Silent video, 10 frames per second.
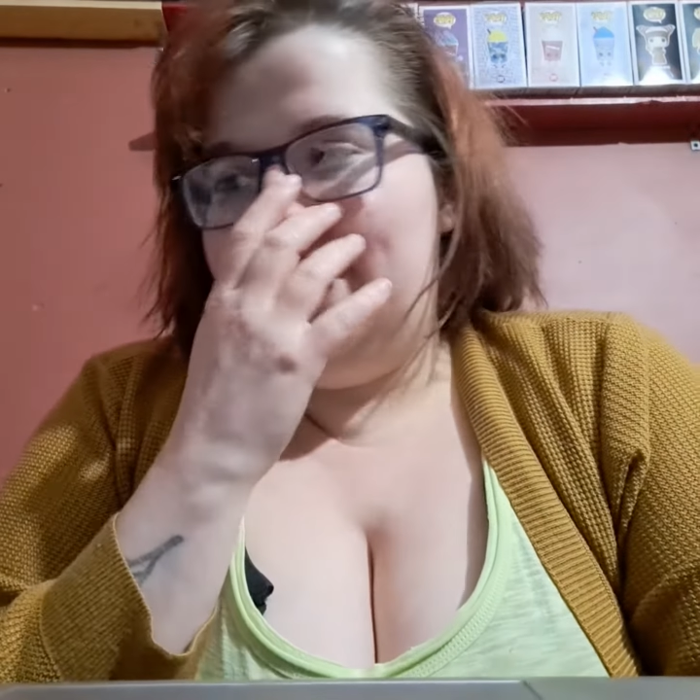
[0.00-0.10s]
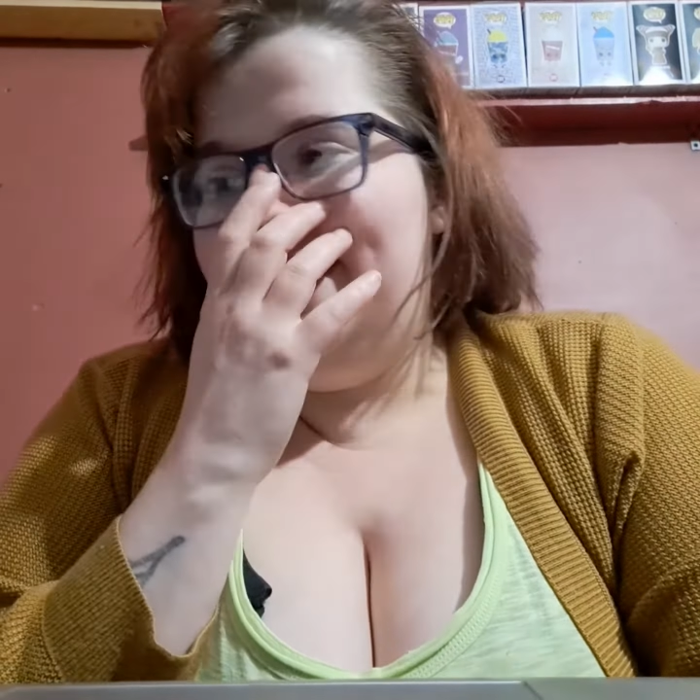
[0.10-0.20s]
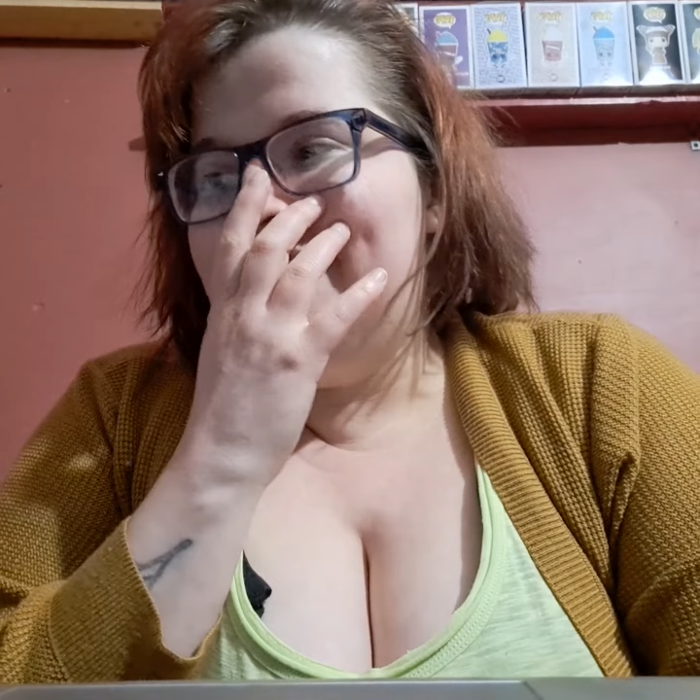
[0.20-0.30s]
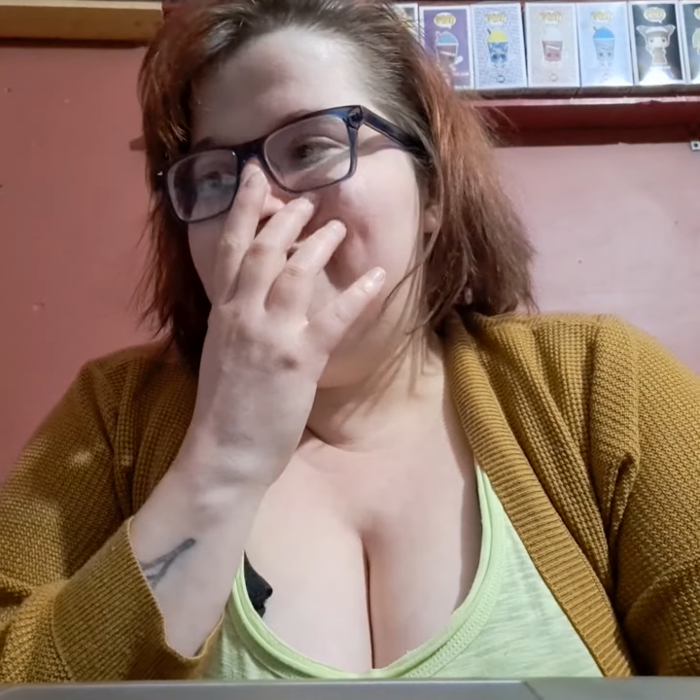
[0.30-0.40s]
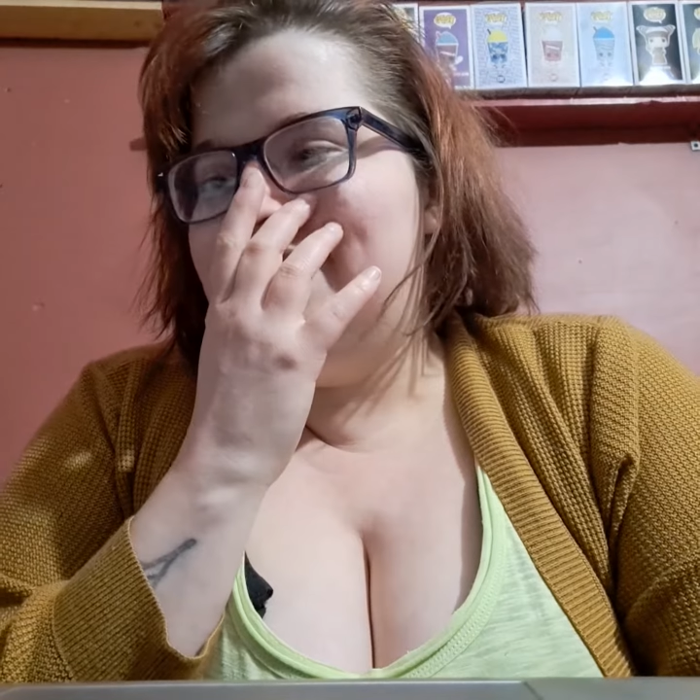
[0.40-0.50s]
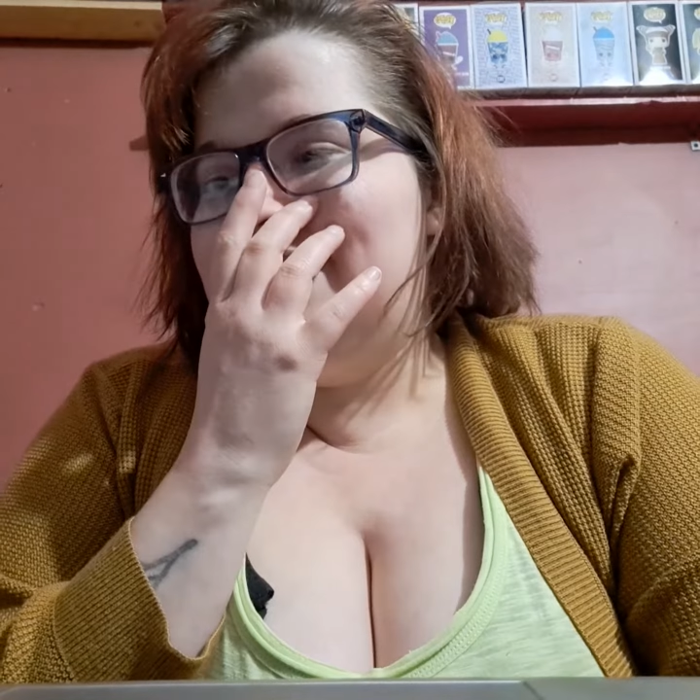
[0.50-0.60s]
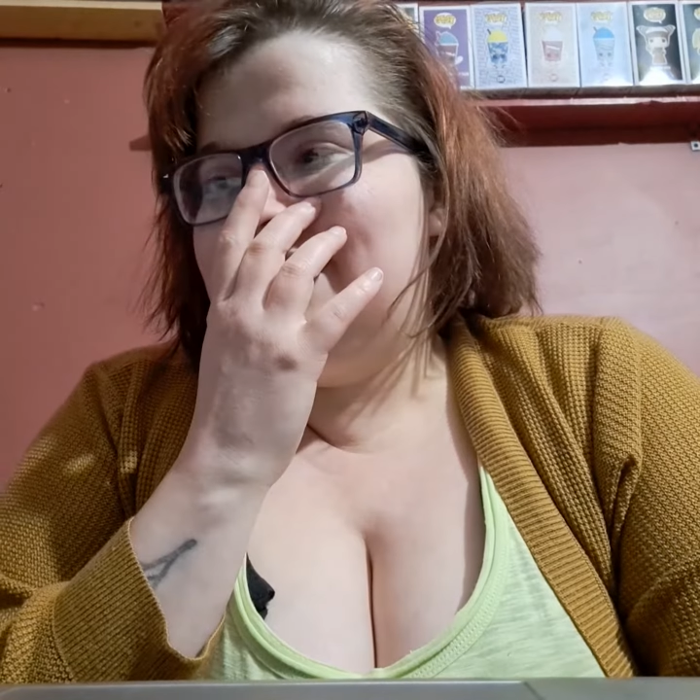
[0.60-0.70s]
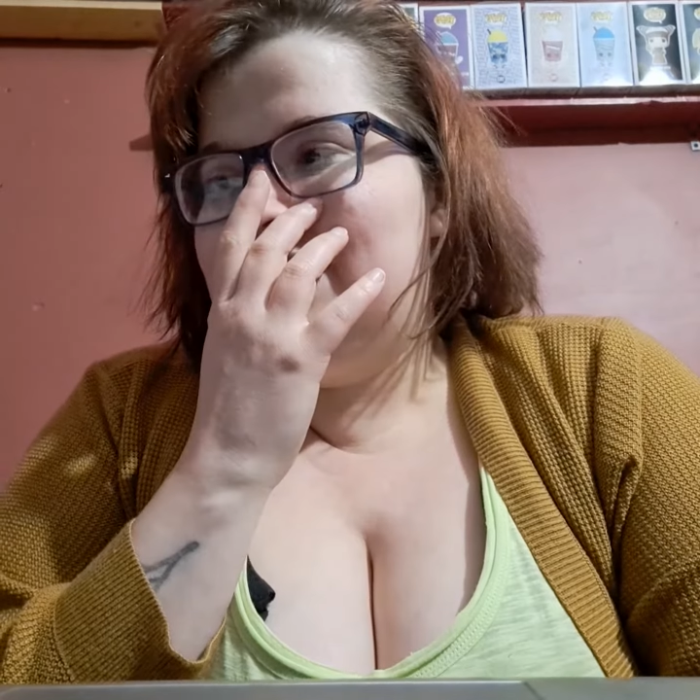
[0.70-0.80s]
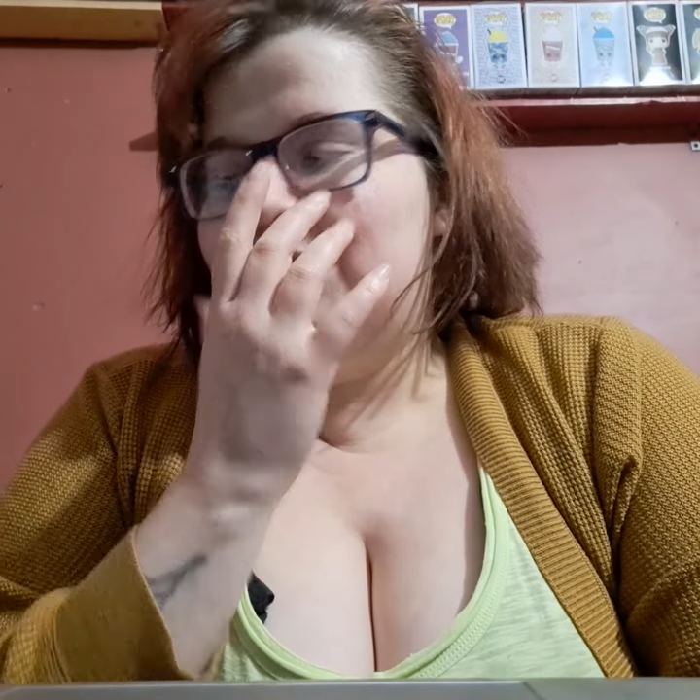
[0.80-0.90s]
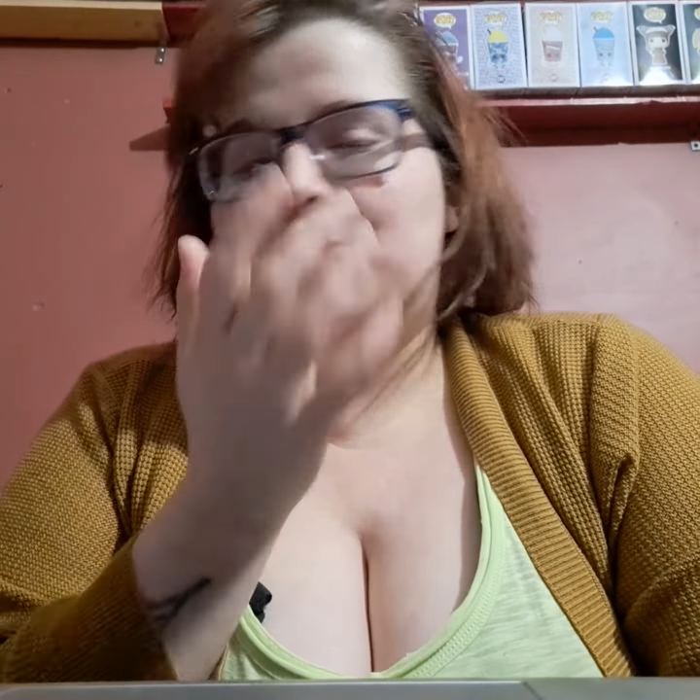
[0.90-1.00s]
his
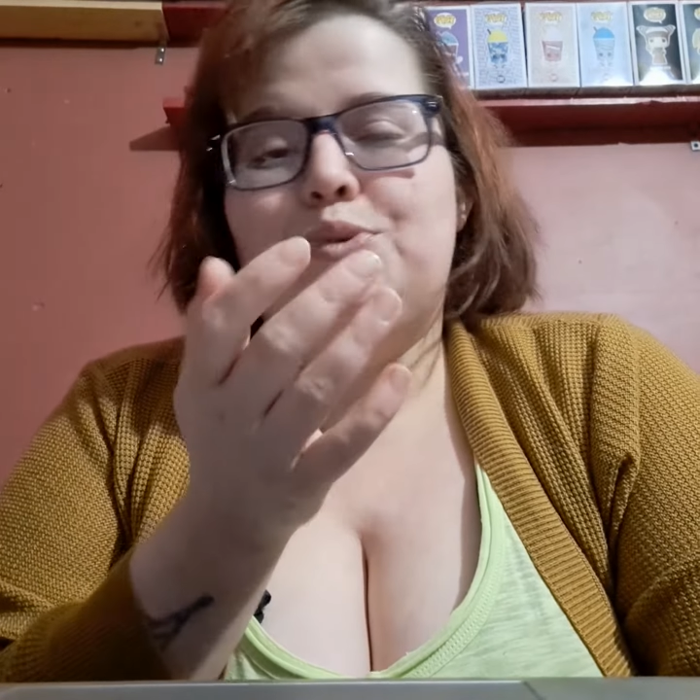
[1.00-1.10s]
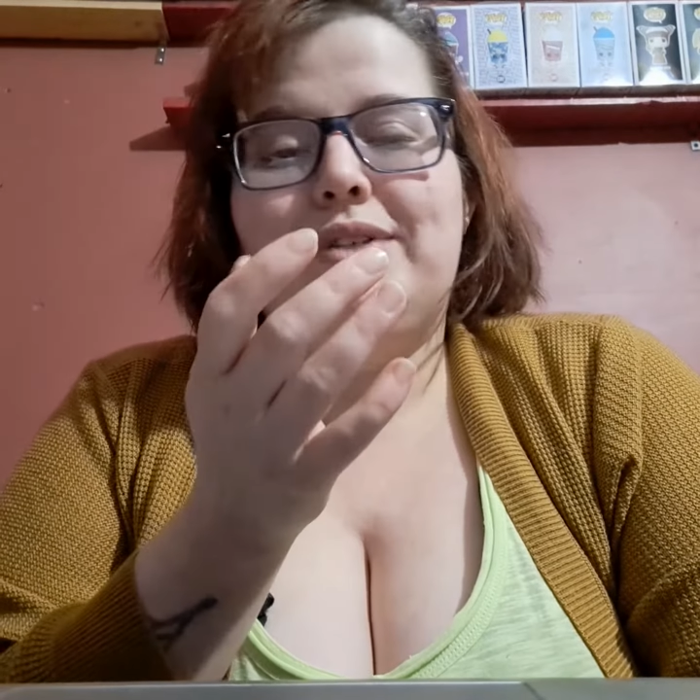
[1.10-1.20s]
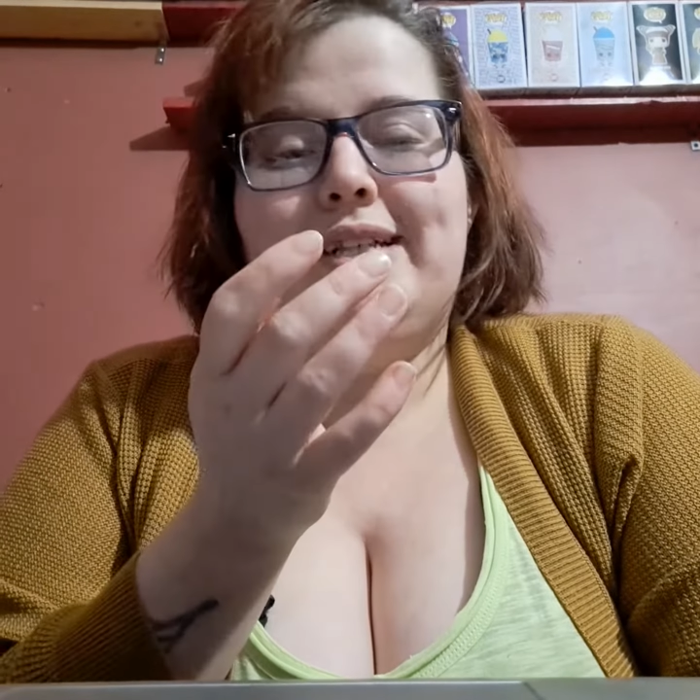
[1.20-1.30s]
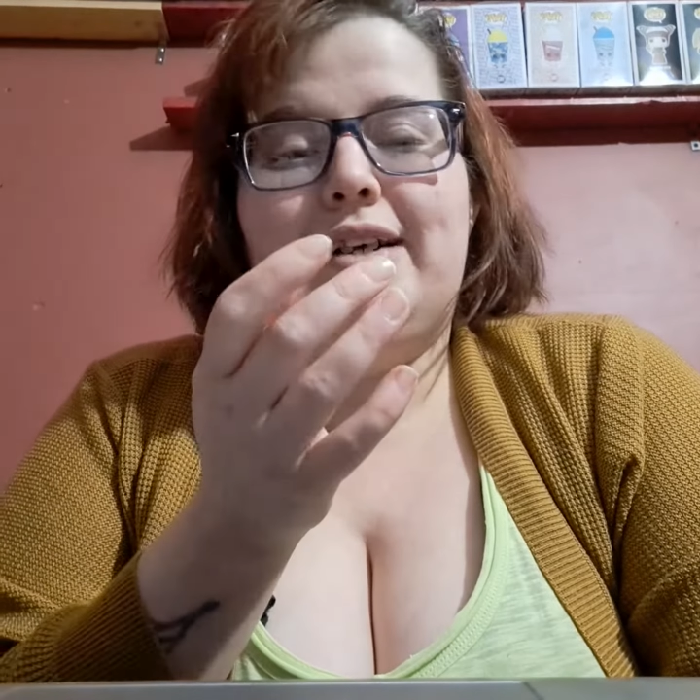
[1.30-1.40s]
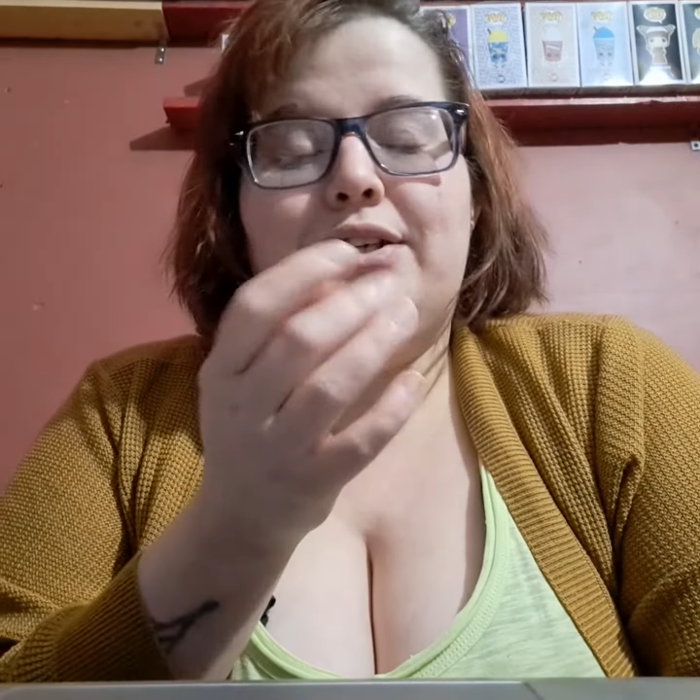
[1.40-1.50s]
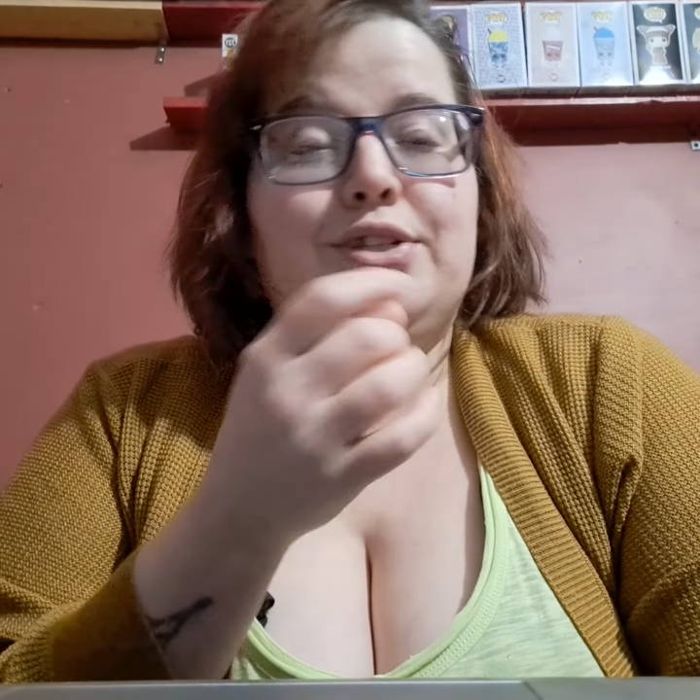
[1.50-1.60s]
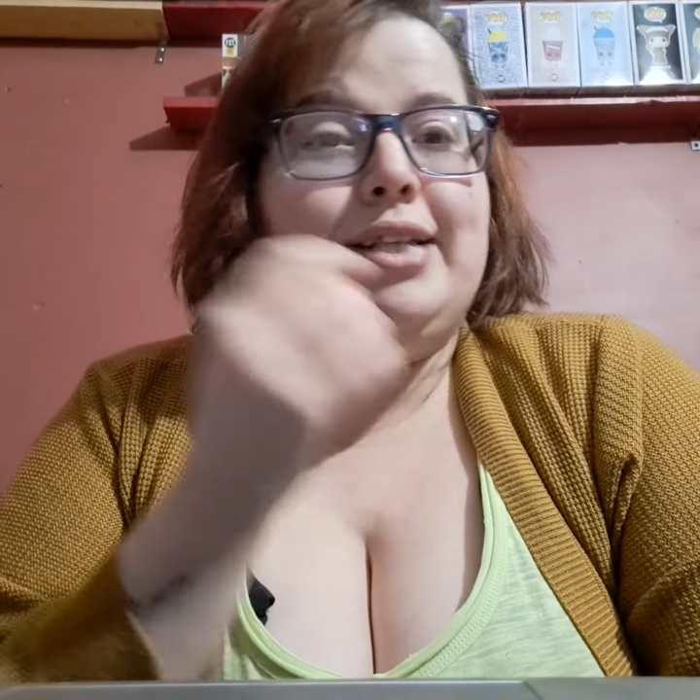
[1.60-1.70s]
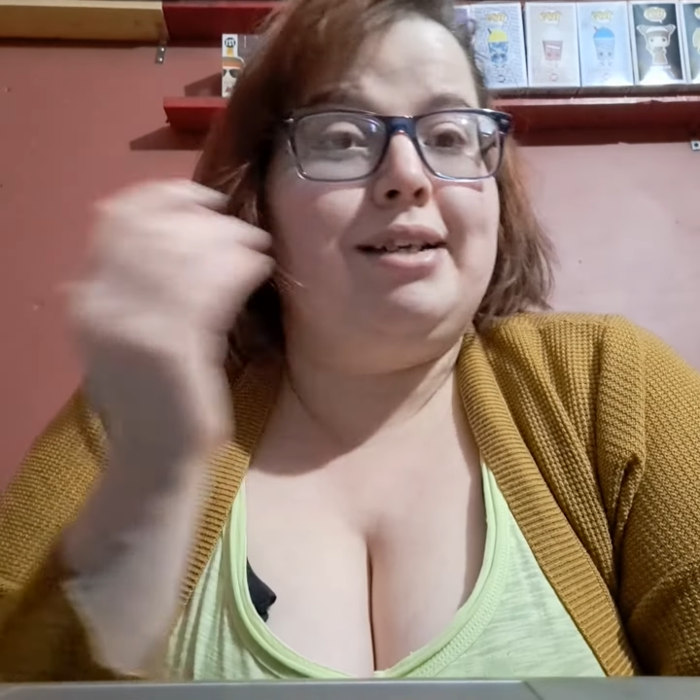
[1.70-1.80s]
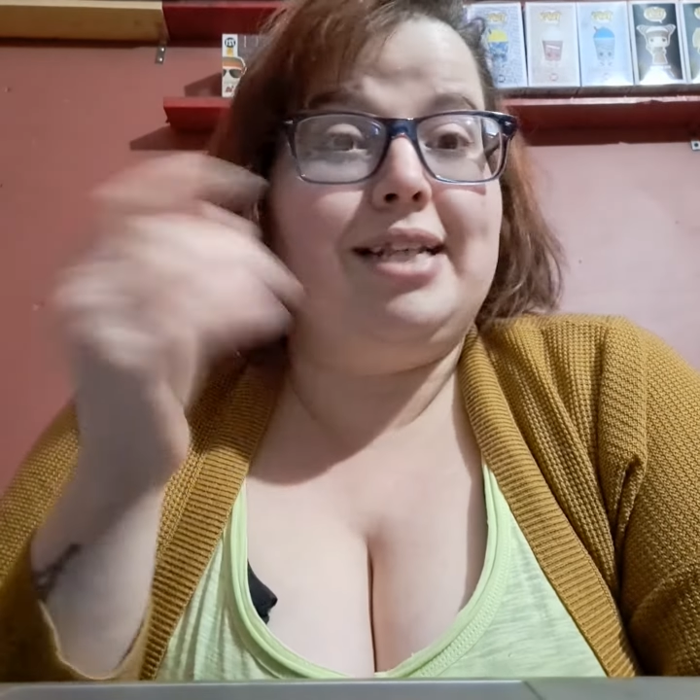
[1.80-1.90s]
story character,